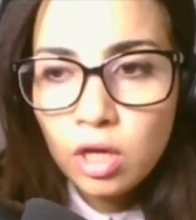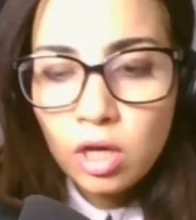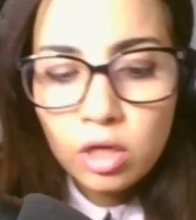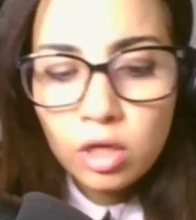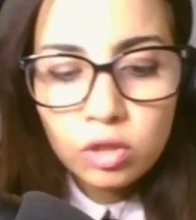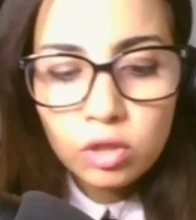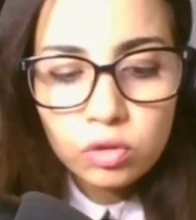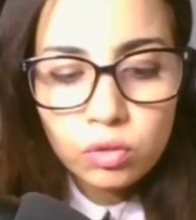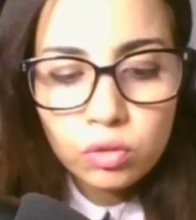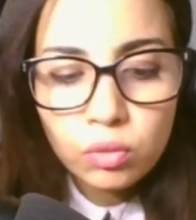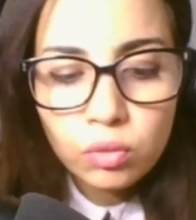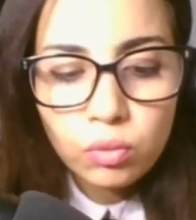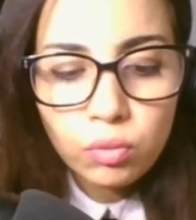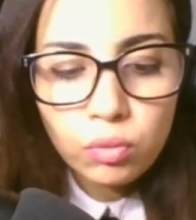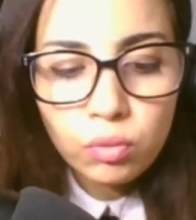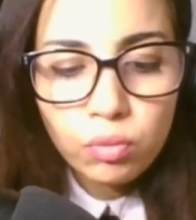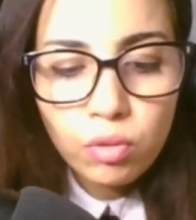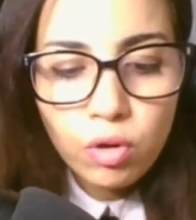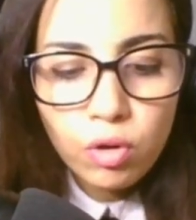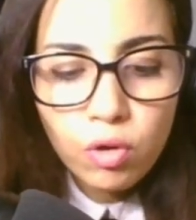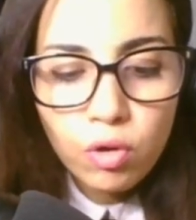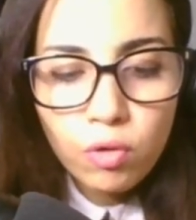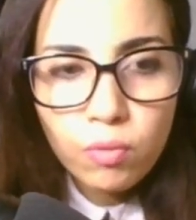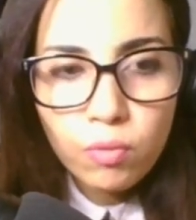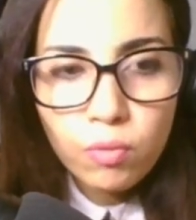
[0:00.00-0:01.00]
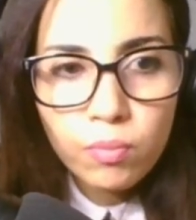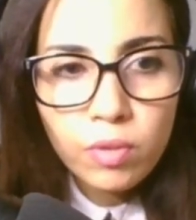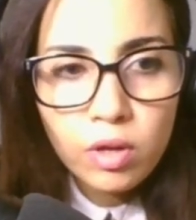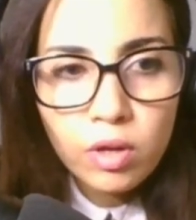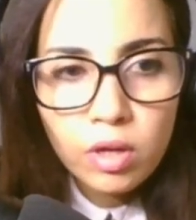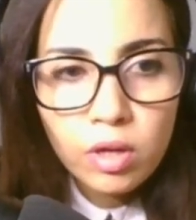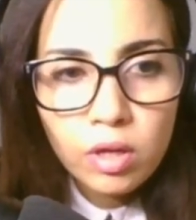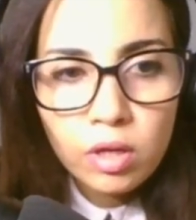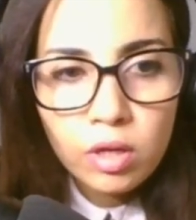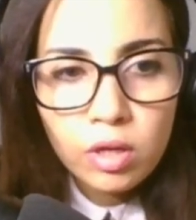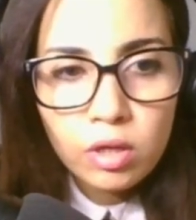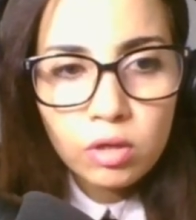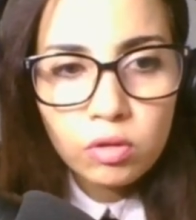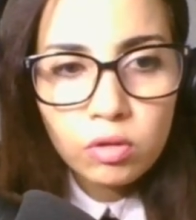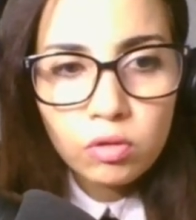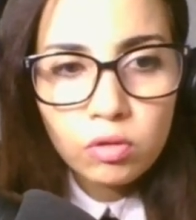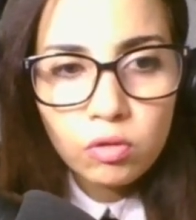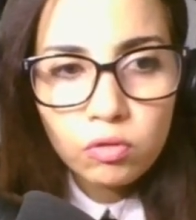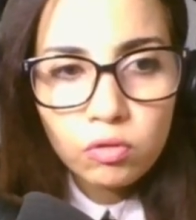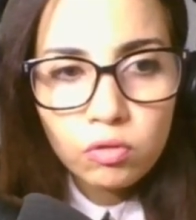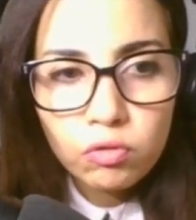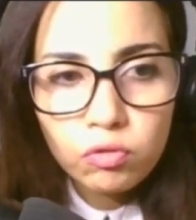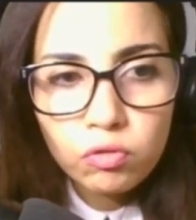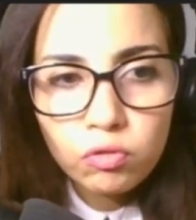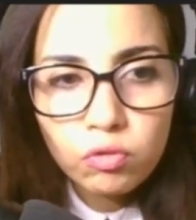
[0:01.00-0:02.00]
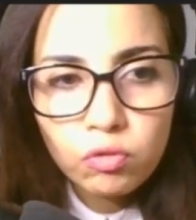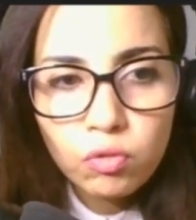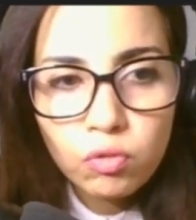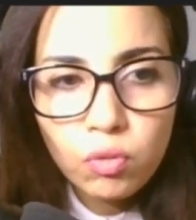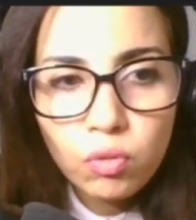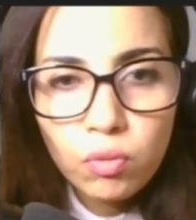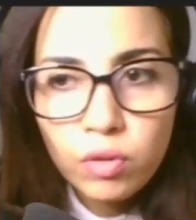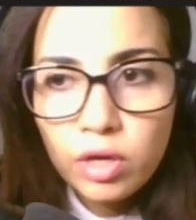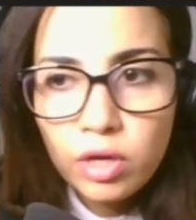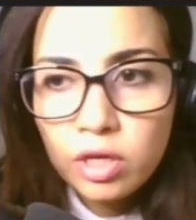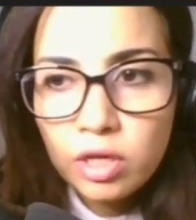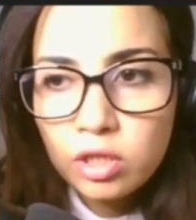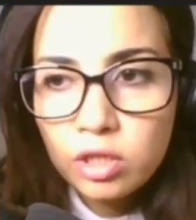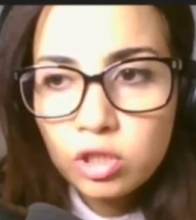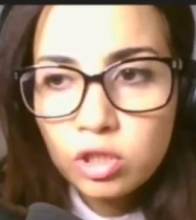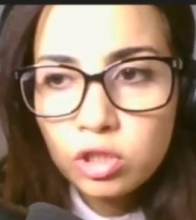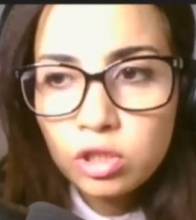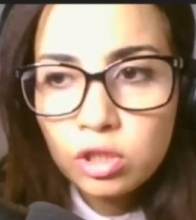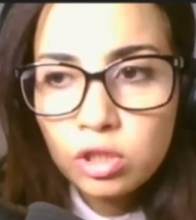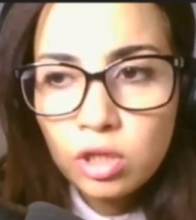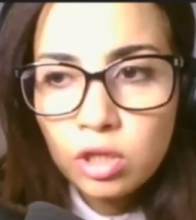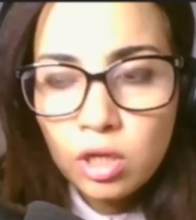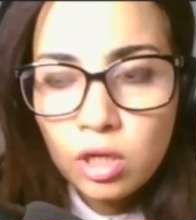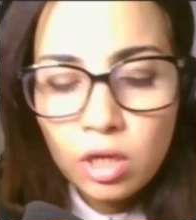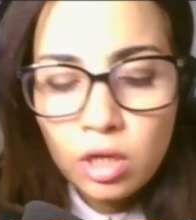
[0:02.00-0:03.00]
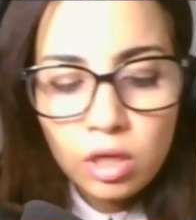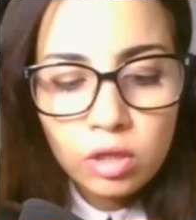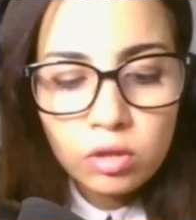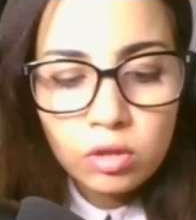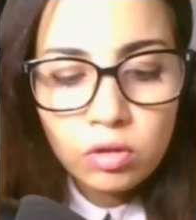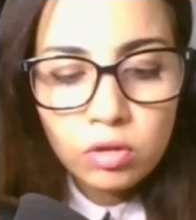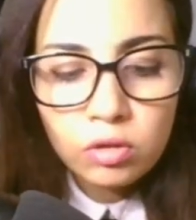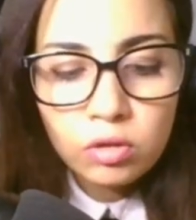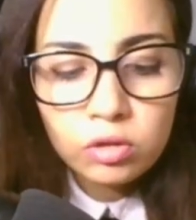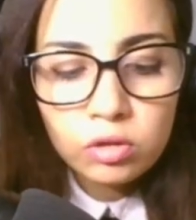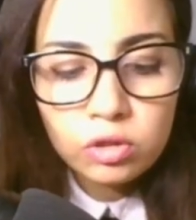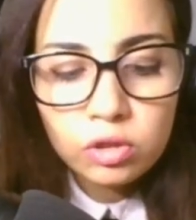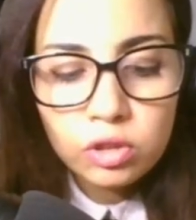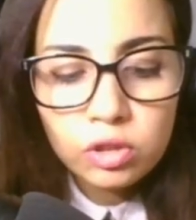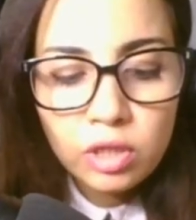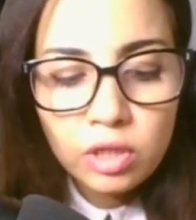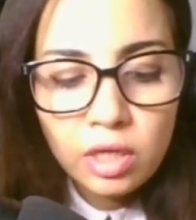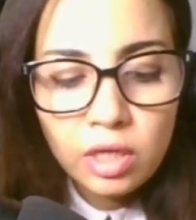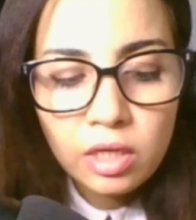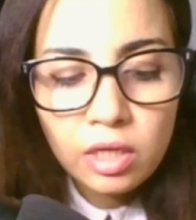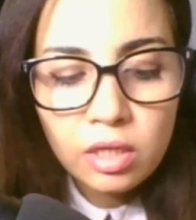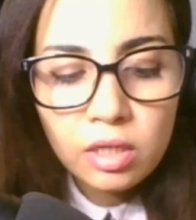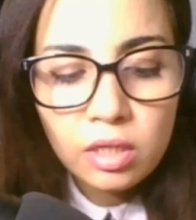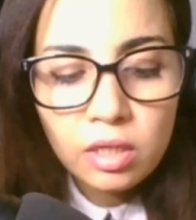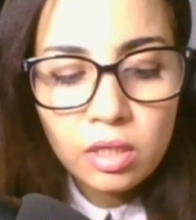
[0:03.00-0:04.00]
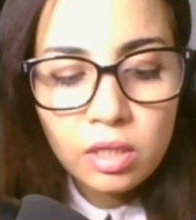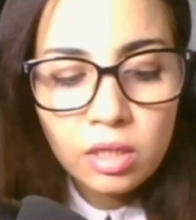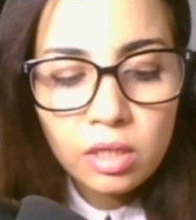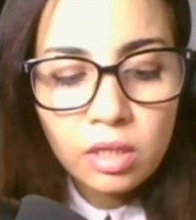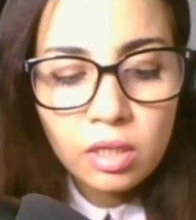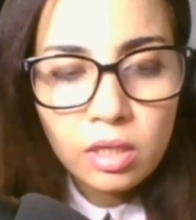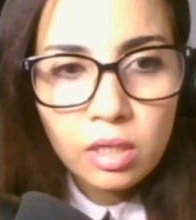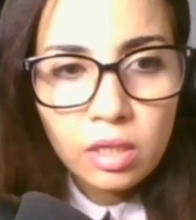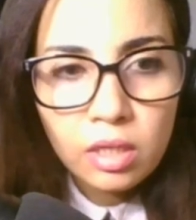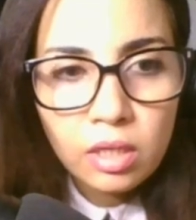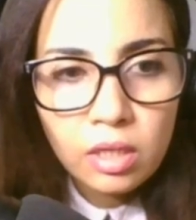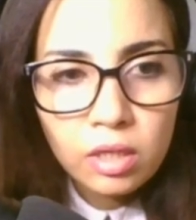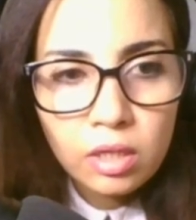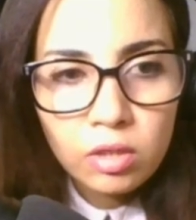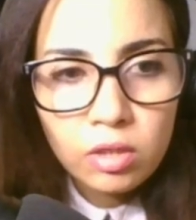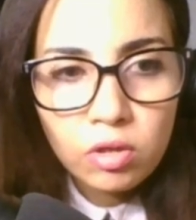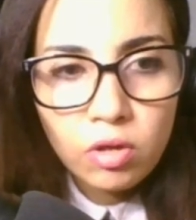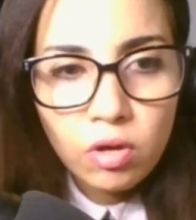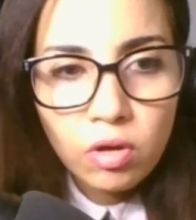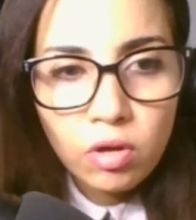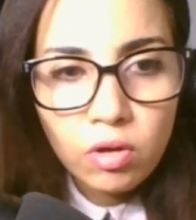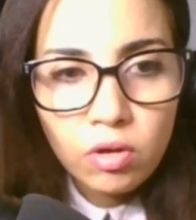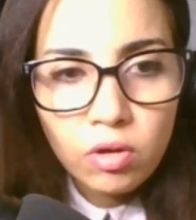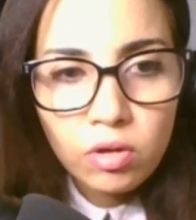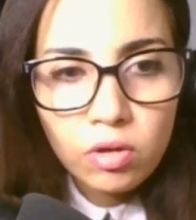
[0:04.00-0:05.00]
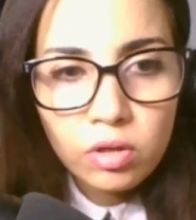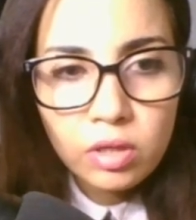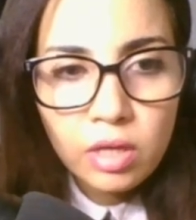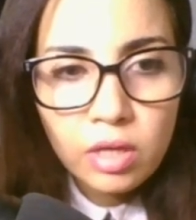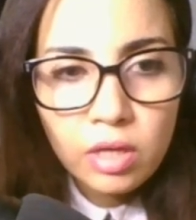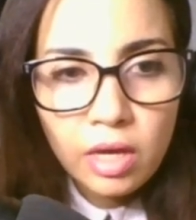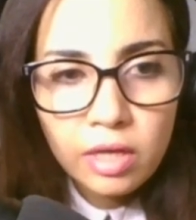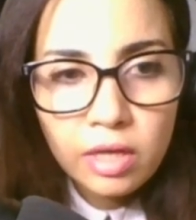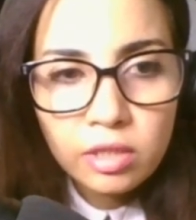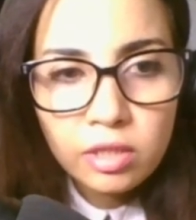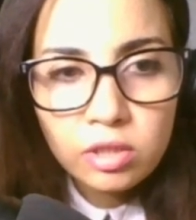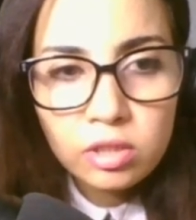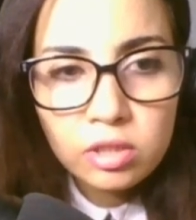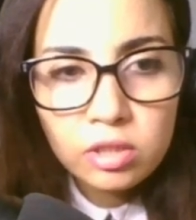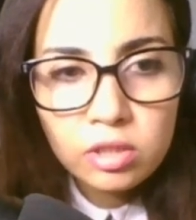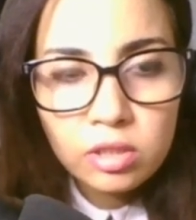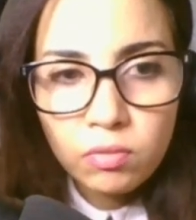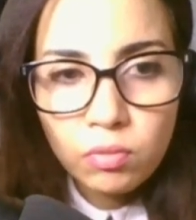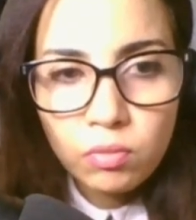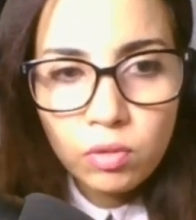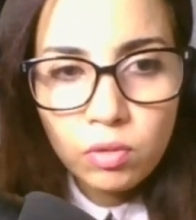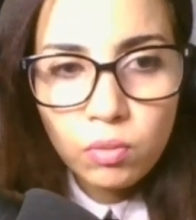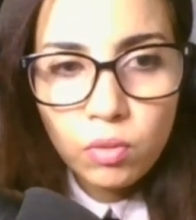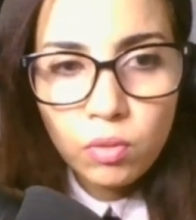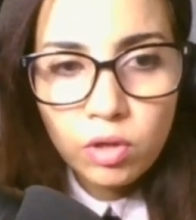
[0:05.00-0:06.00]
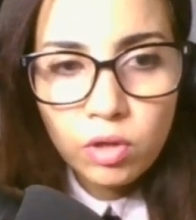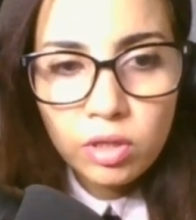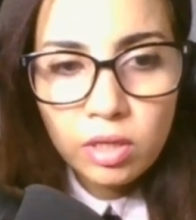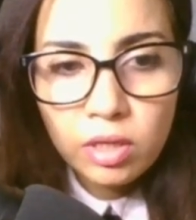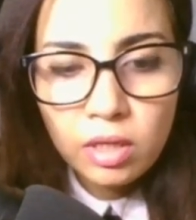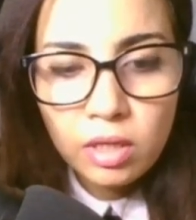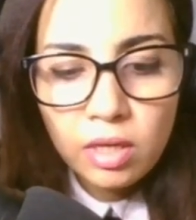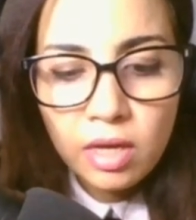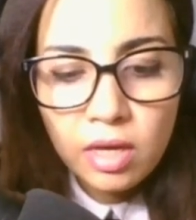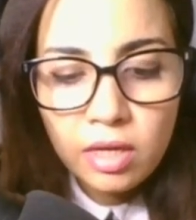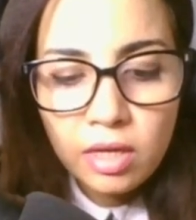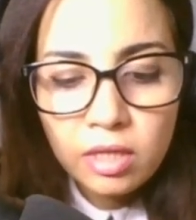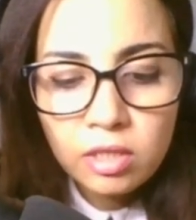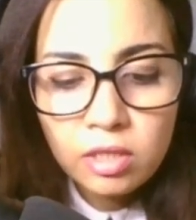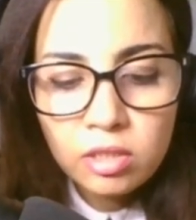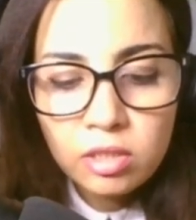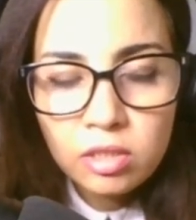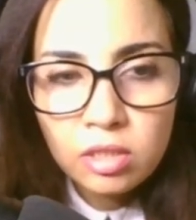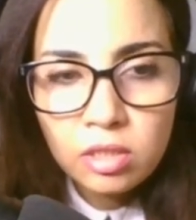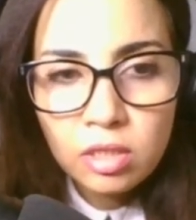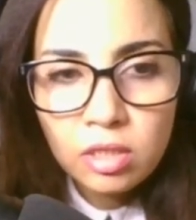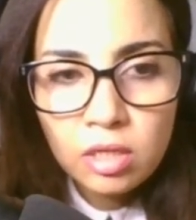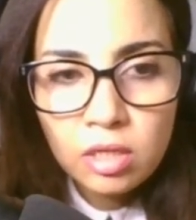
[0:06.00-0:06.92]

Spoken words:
So chrome.storage.sync.set, we want to get